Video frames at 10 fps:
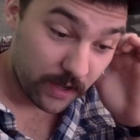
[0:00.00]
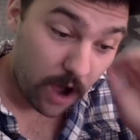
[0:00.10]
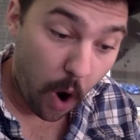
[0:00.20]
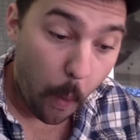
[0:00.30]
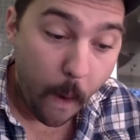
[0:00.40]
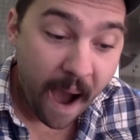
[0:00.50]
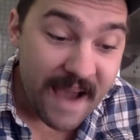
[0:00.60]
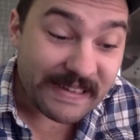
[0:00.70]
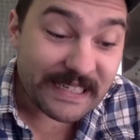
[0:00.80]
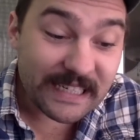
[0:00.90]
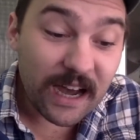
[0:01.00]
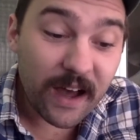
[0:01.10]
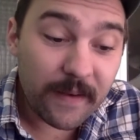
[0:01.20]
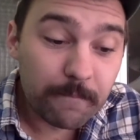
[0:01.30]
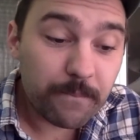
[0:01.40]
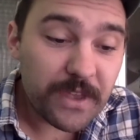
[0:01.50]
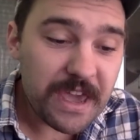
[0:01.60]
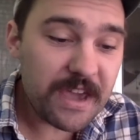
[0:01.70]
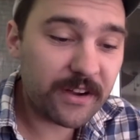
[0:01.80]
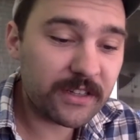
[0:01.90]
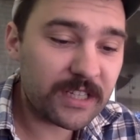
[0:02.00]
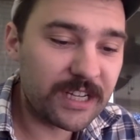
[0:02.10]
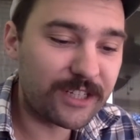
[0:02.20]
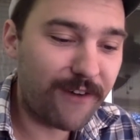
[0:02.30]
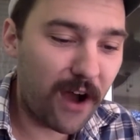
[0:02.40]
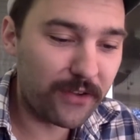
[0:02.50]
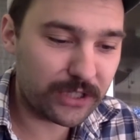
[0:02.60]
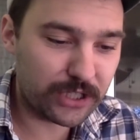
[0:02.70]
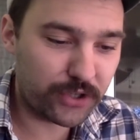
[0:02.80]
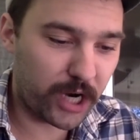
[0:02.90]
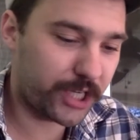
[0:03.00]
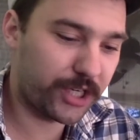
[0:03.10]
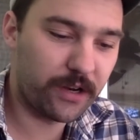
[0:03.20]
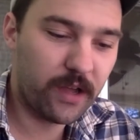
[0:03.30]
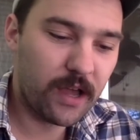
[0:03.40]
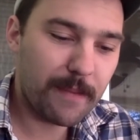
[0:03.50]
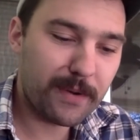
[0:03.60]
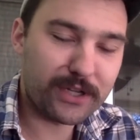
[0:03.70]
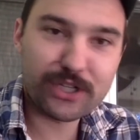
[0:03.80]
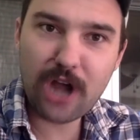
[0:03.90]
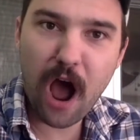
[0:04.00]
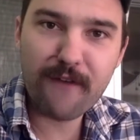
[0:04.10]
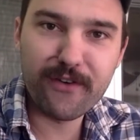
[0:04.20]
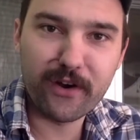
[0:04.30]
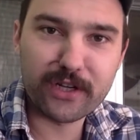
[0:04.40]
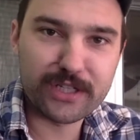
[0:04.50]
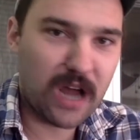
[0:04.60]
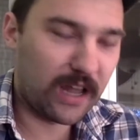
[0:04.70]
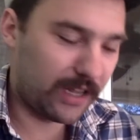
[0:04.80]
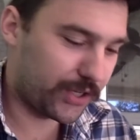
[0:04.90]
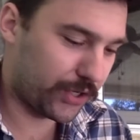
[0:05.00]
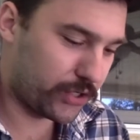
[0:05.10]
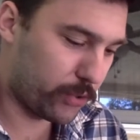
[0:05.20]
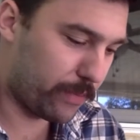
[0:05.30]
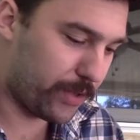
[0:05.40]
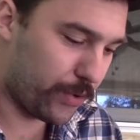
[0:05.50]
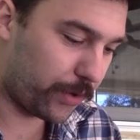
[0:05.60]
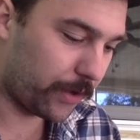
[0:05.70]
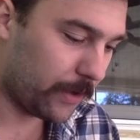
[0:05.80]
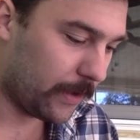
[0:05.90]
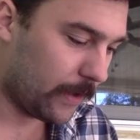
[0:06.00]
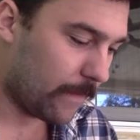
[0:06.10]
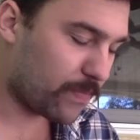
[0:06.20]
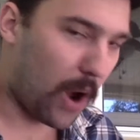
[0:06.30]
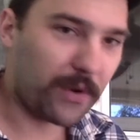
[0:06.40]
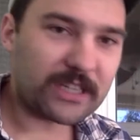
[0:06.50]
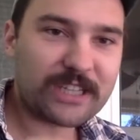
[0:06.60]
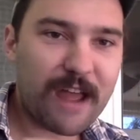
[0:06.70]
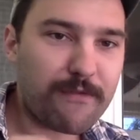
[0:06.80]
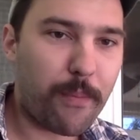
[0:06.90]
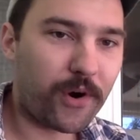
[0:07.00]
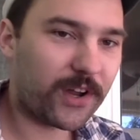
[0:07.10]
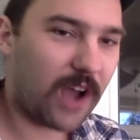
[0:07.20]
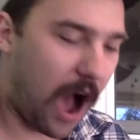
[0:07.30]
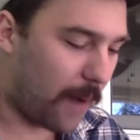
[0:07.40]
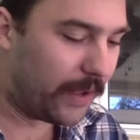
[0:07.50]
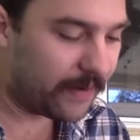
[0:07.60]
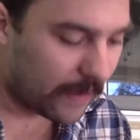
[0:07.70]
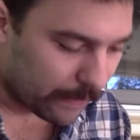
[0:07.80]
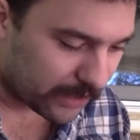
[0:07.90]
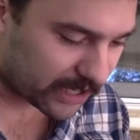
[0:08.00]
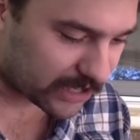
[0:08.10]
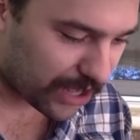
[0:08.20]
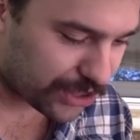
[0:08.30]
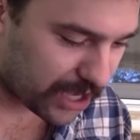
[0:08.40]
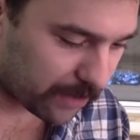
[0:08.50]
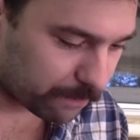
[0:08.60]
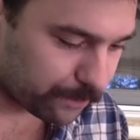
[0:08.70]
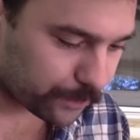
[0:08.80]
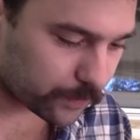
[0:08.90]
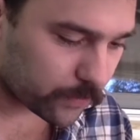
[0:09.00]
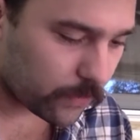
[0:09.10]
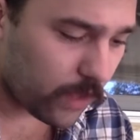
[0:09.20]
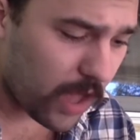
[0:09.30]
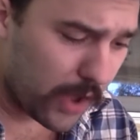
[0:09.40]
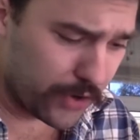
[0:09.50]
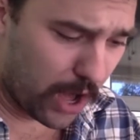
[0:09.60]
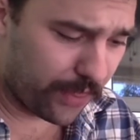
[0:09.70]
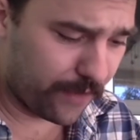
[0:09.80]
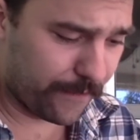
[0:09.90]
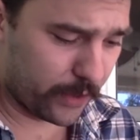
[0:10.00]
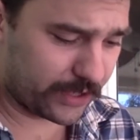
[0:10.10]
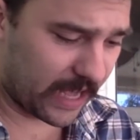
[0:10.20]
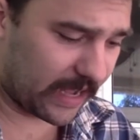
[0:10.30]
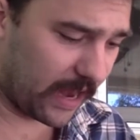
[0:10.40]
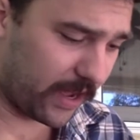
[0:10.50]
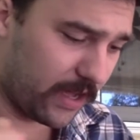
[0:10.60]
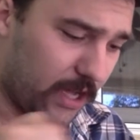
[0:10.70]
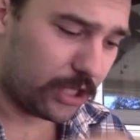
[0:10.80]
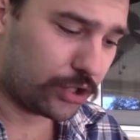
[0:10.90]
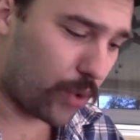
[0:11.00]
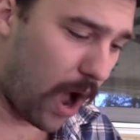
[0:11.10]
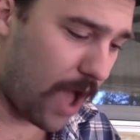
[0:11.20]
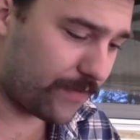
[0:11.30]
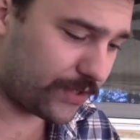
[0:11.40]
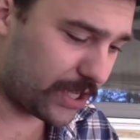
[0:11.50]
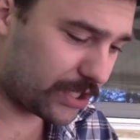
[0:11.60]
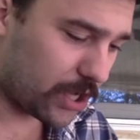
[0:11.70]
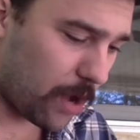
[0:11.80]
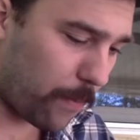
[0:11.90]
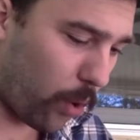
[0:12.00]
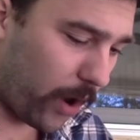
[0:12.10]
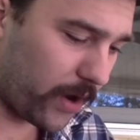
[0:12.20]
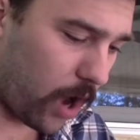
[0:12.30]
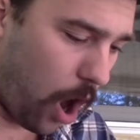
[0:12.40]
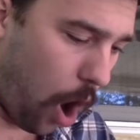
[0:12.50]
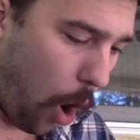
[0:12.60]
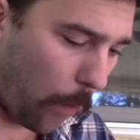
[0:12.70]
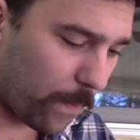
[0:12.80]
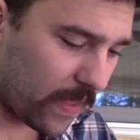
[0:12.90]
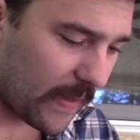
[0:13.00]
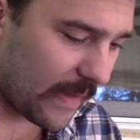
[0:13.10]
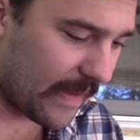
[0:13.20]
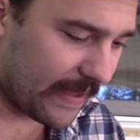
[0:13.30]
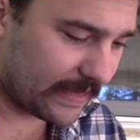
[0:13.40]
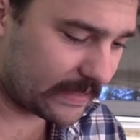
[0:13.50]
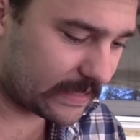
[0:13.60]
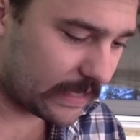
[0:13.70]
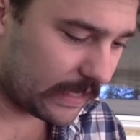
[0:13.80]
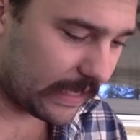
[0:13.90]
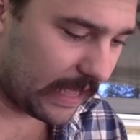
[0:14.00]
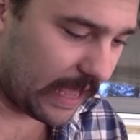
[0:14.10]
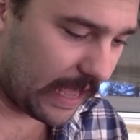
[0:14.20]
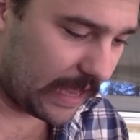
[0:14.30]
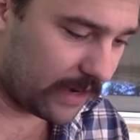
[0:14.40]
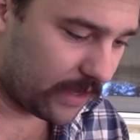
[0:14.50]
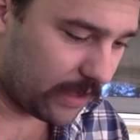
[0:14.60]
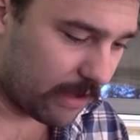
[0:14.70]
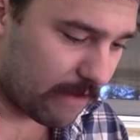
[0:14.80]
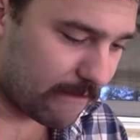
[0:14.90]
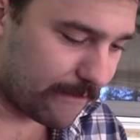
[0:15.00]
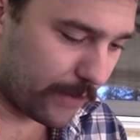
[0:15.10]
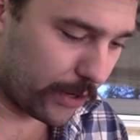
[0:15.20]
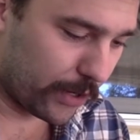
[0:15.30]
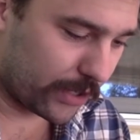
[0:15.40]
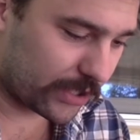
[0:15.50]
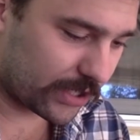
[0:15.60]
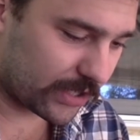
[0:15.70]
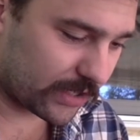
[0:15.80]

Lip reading: A wise son hears his father's instruction, but a scoffer does not listen to rebuke. I want to save a point of comment because I think another verse that kind of drives this point home is in verse